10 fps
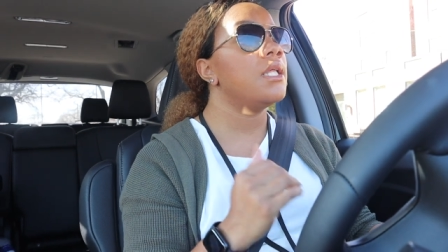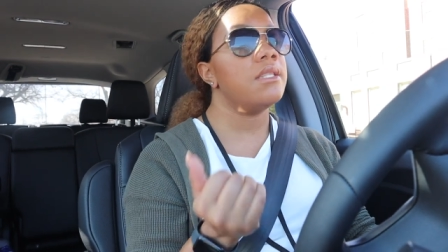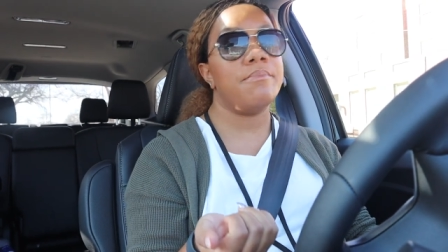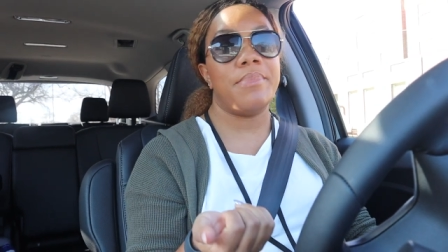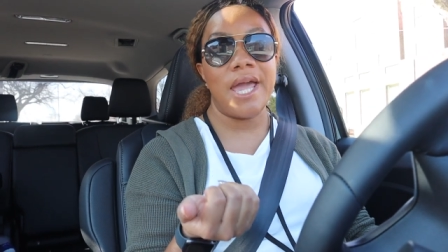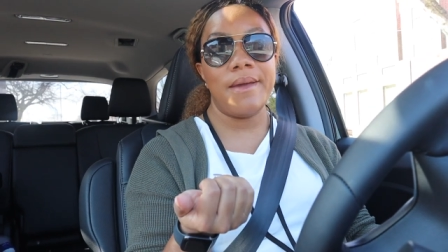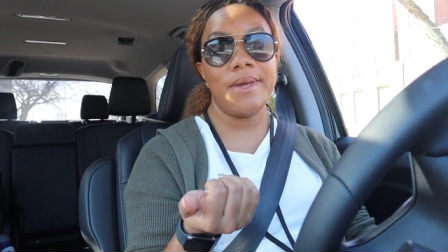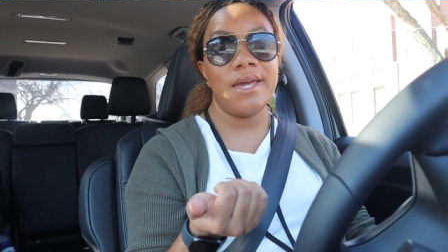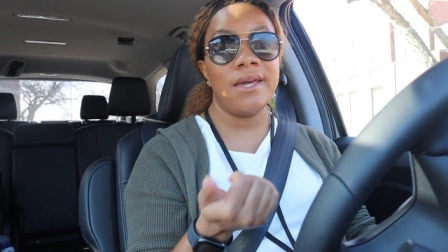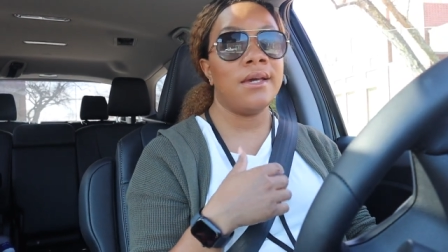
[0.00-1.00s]
the
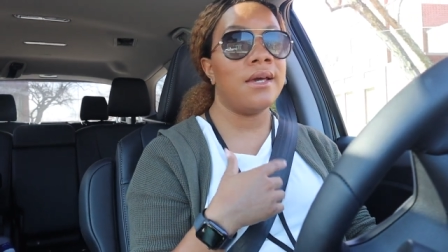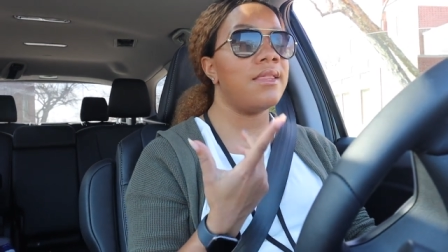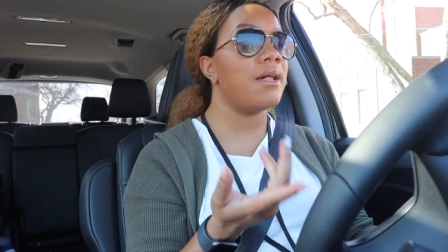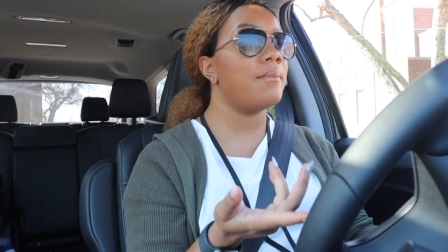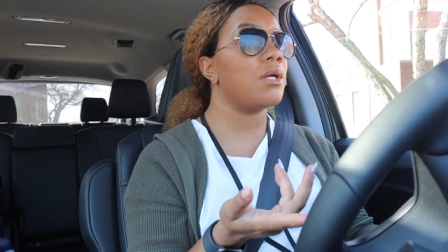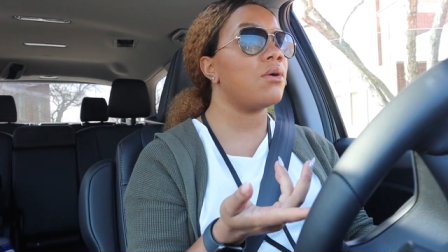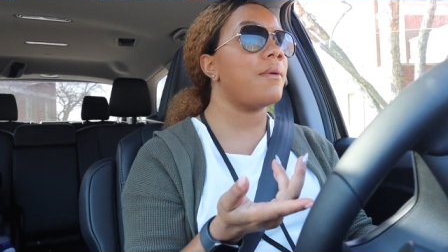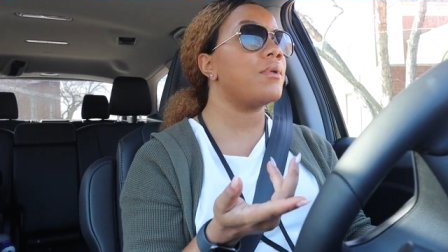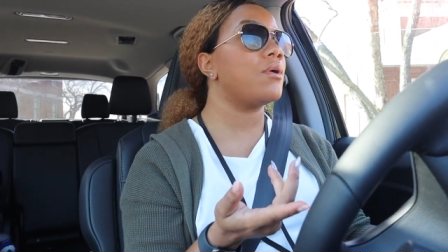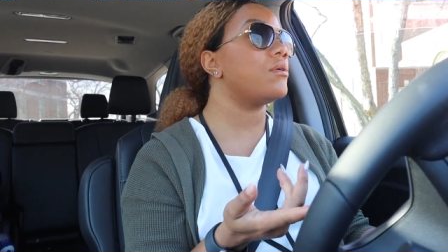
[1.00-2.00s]
baby, and then I'm gonna
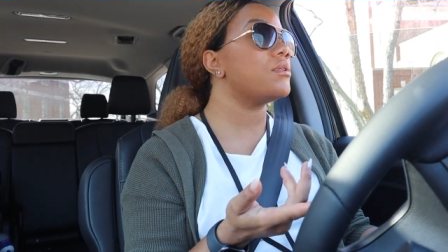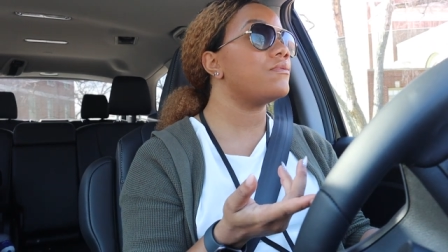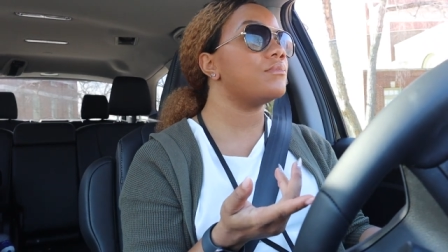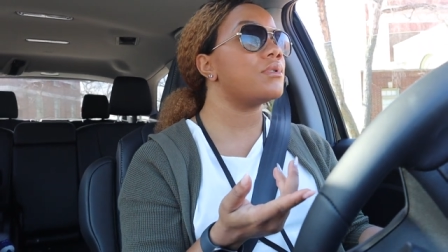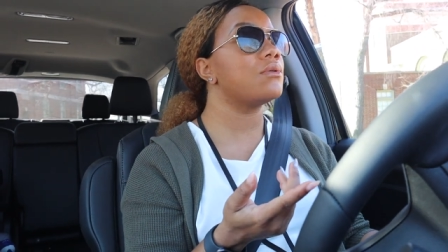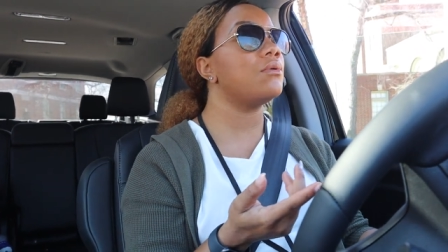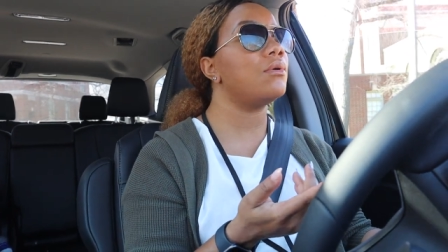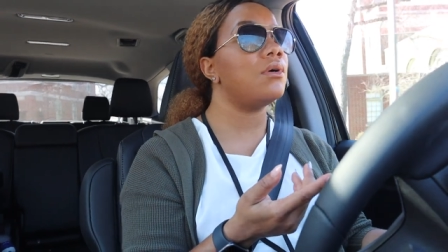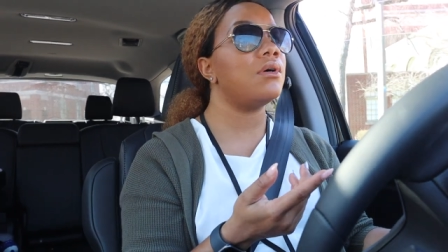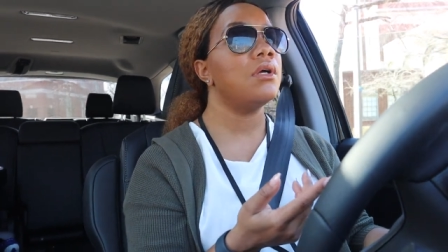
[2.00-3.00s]
grab the girls from
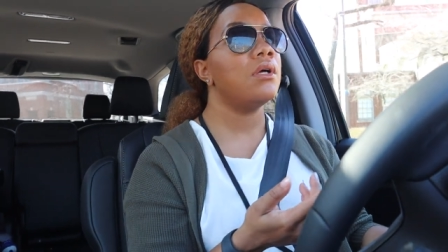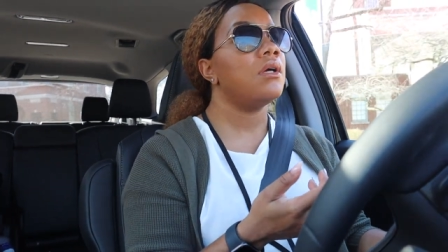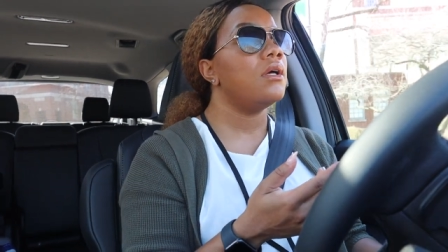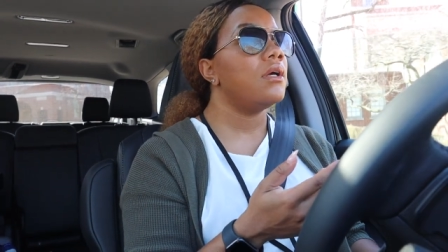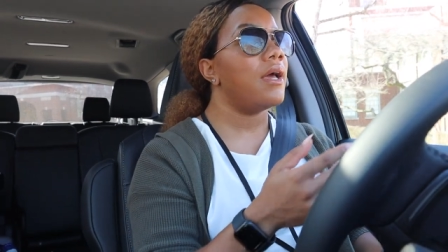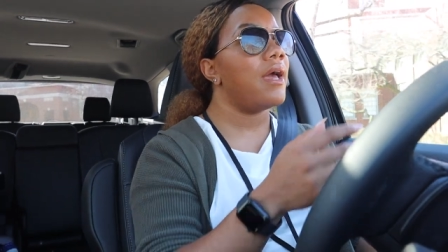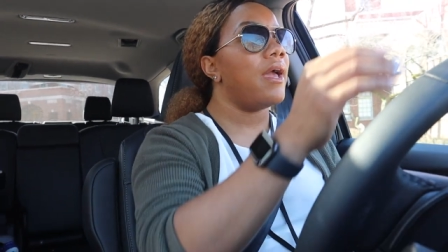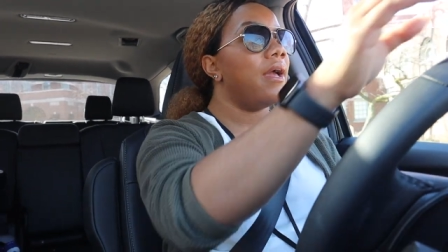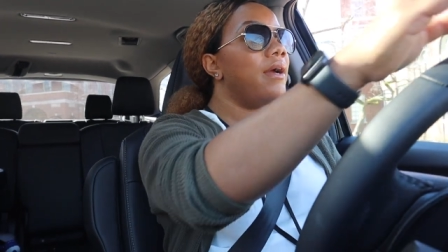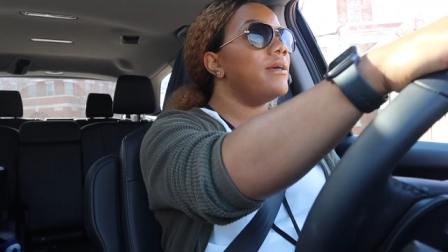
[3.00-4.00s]
school
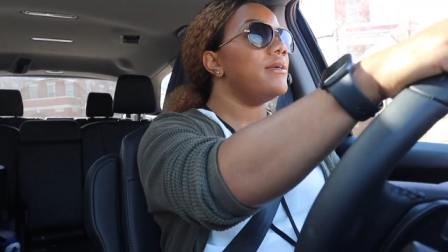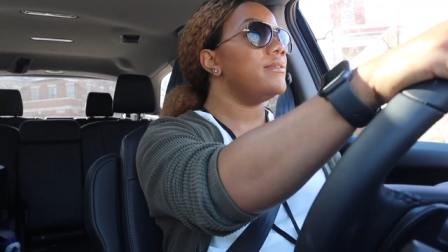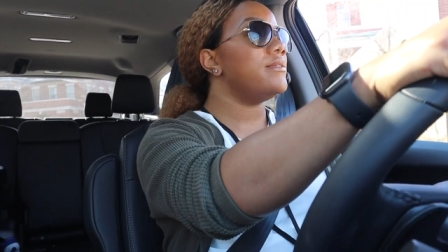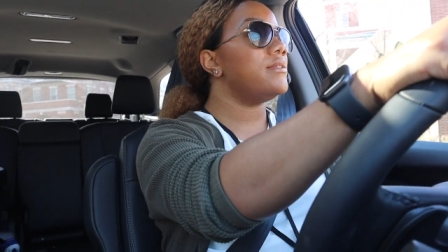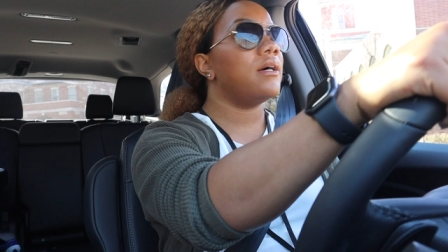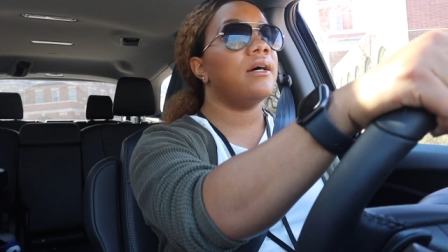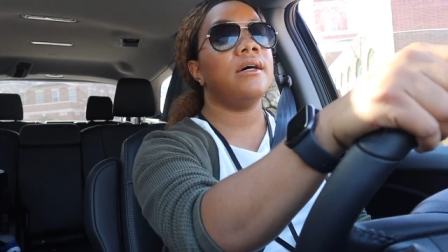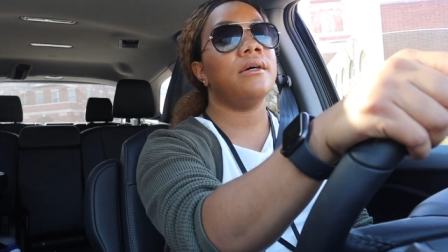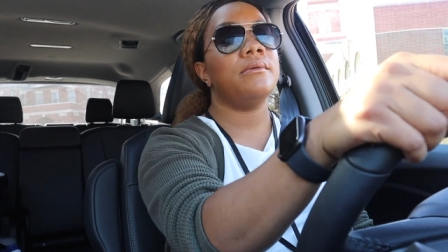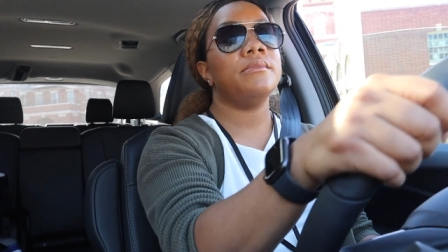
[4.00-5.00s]
and
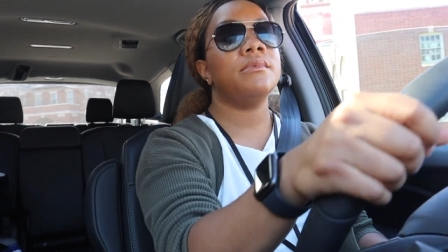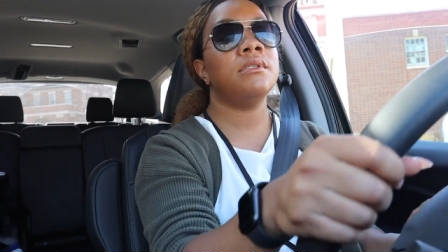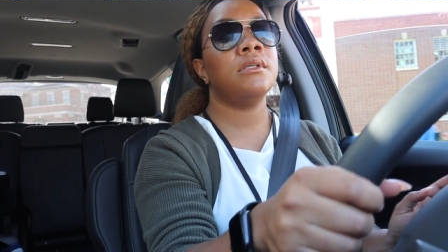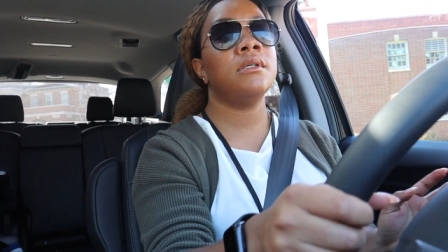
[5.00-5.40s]
um,